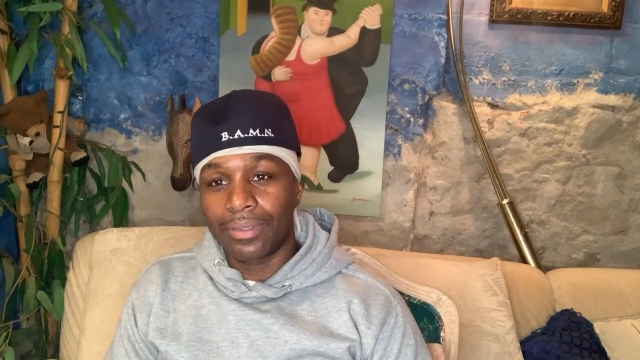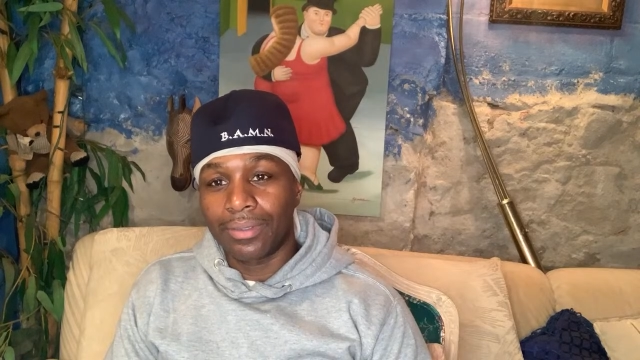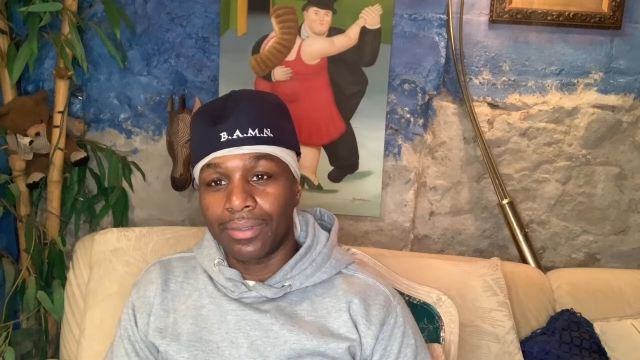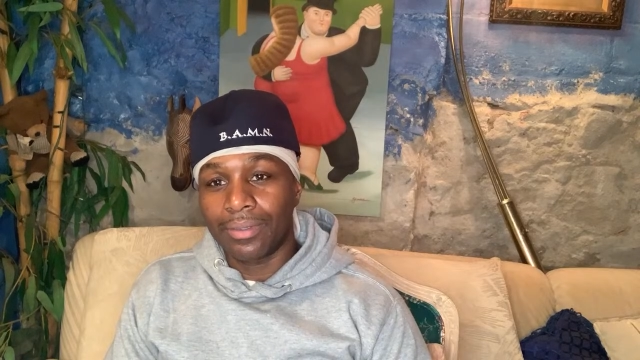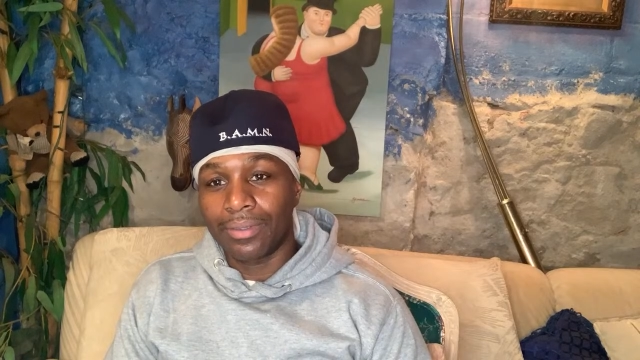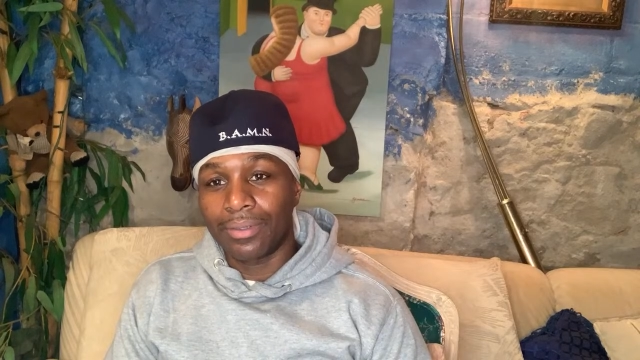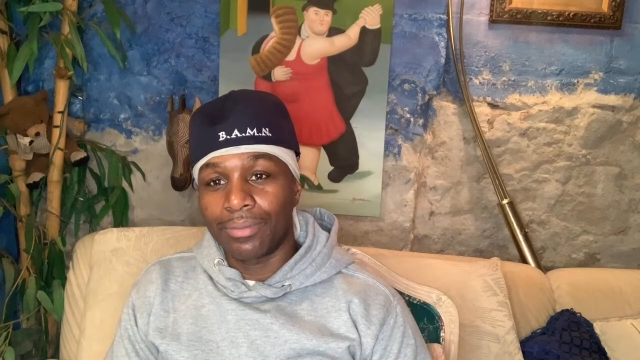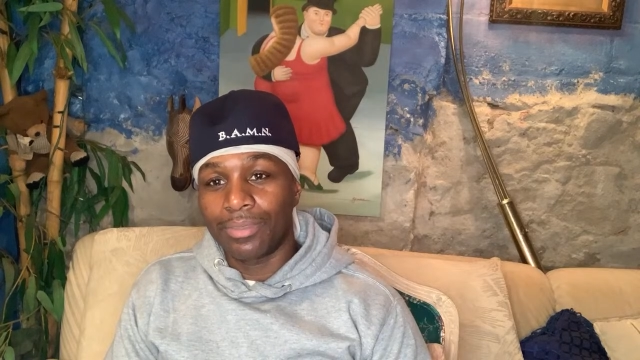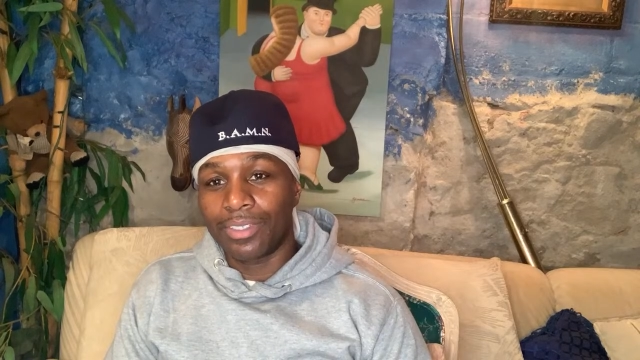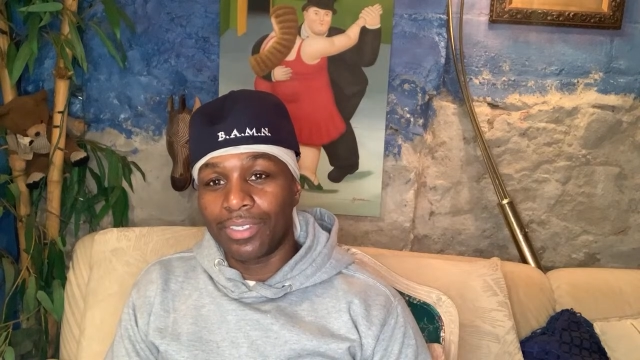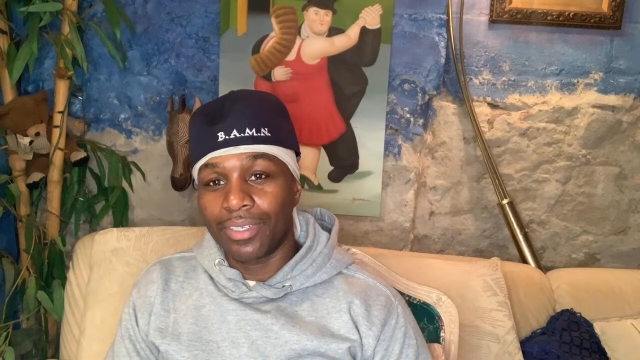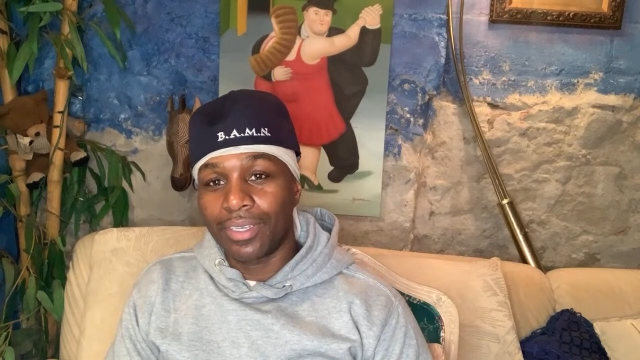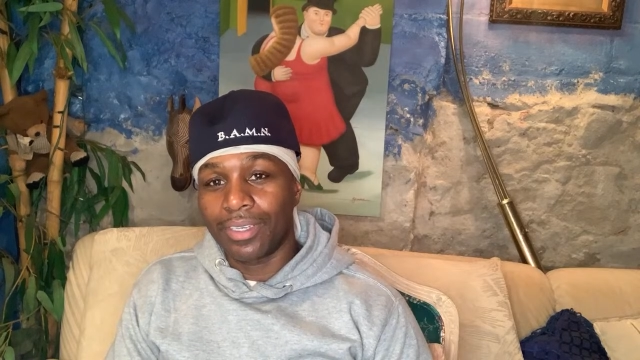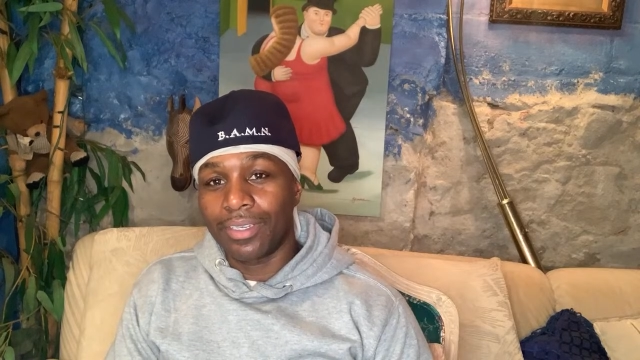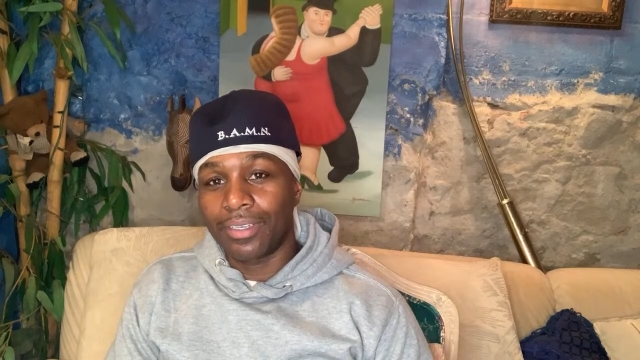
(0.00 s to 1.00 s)
You know what I'm
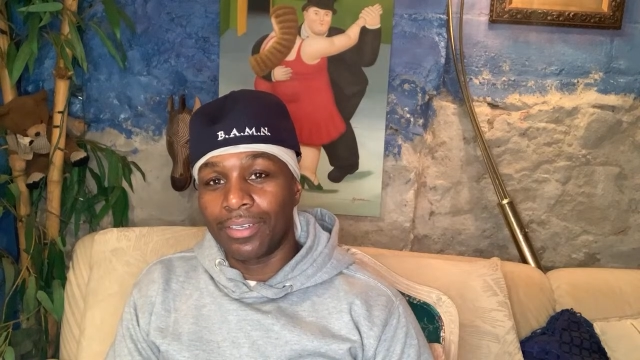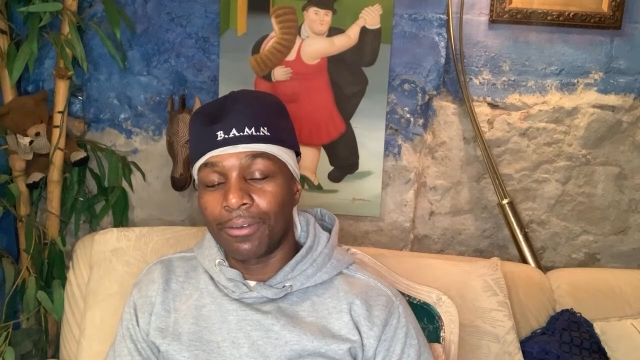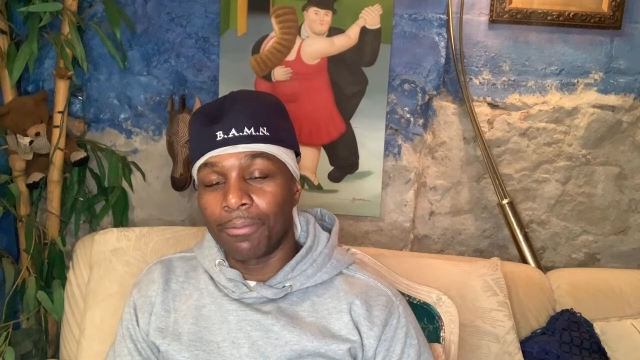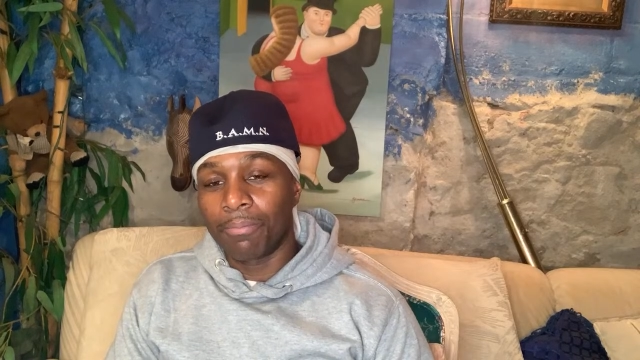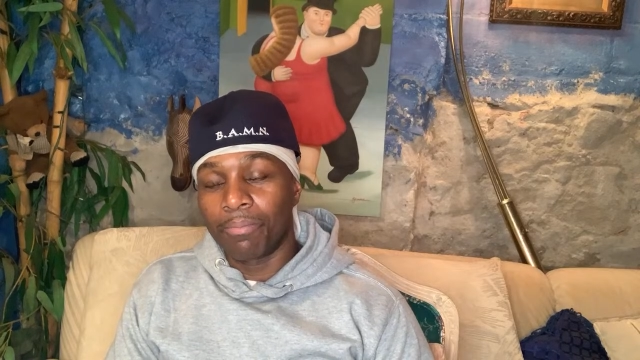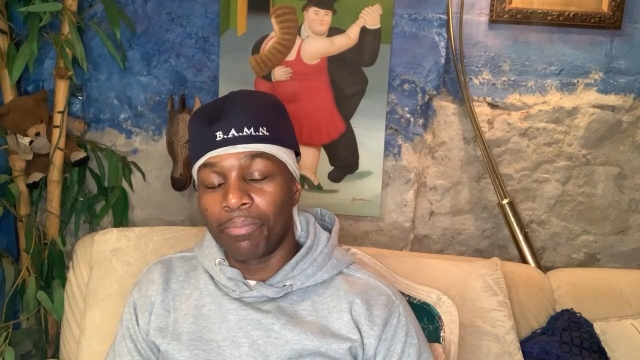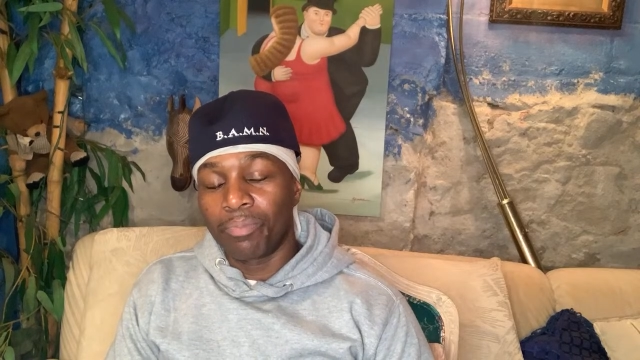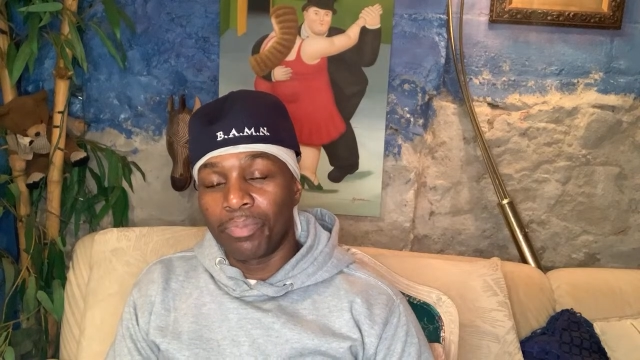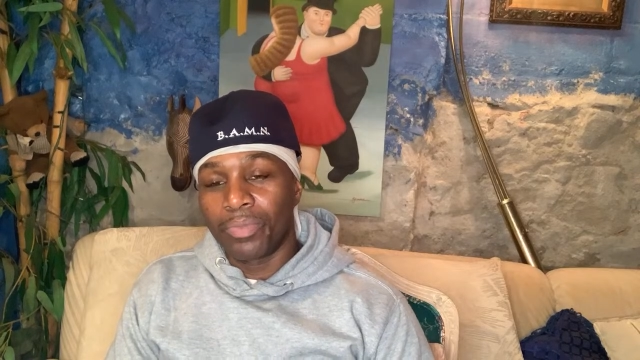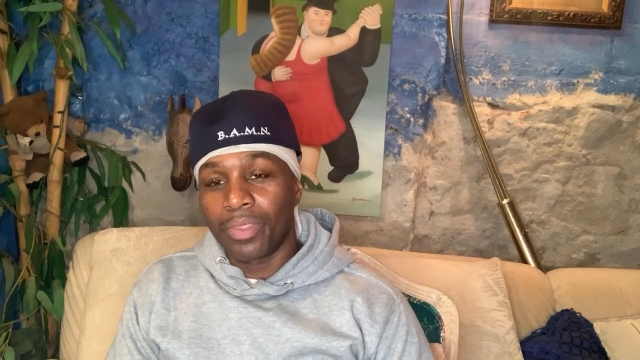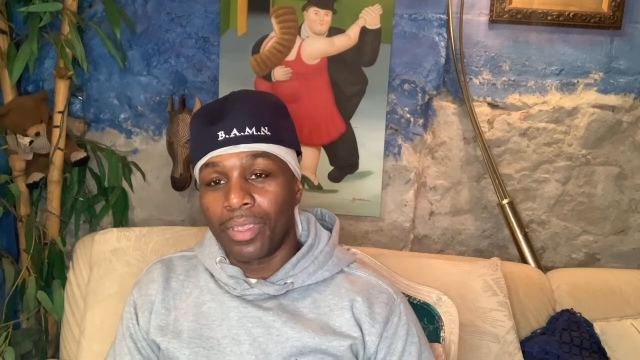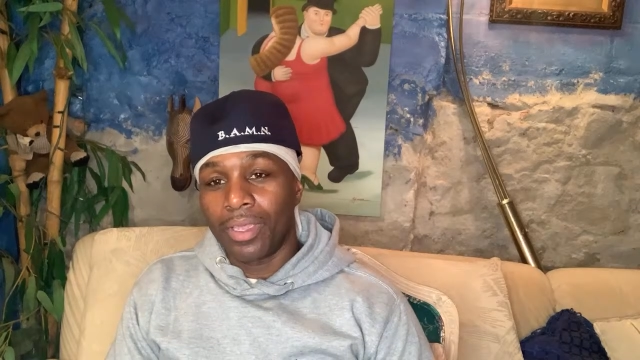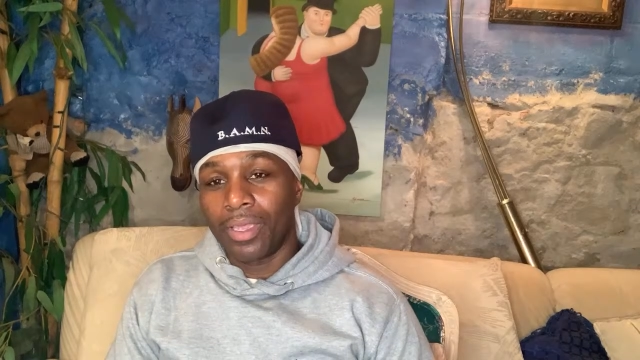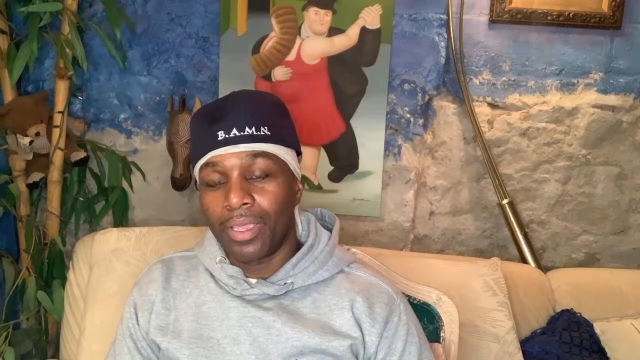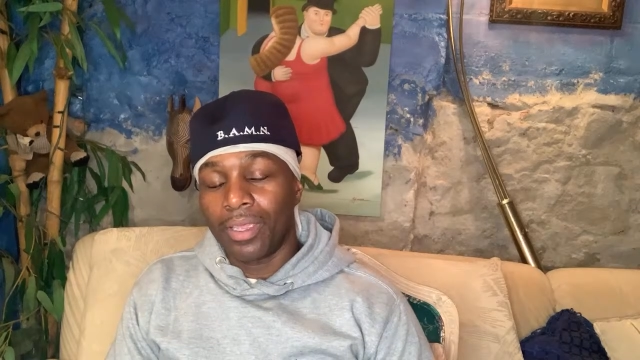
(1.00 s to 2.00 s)
saying?
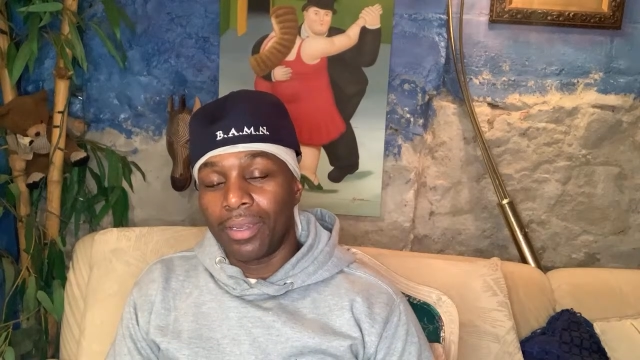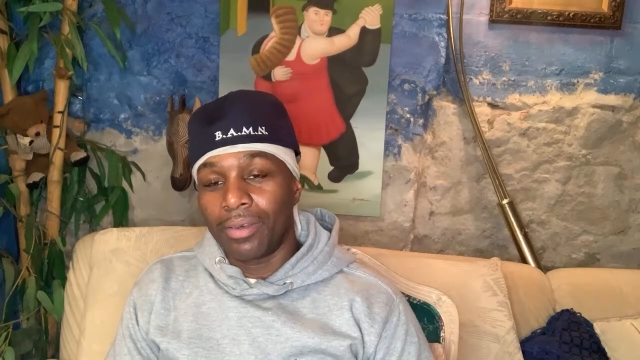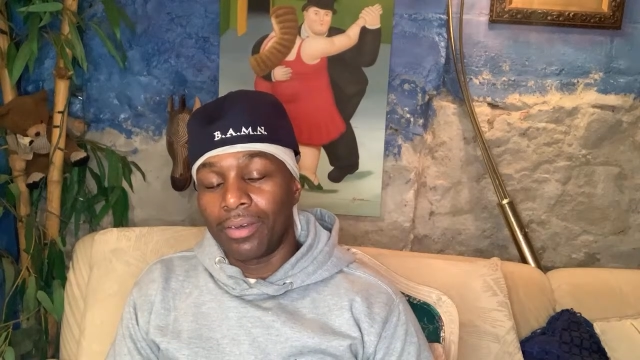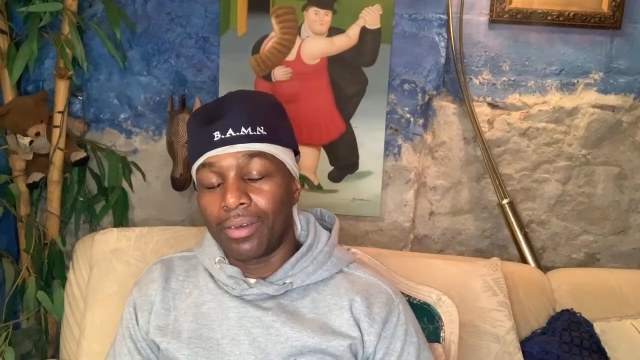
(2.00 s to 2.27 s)
And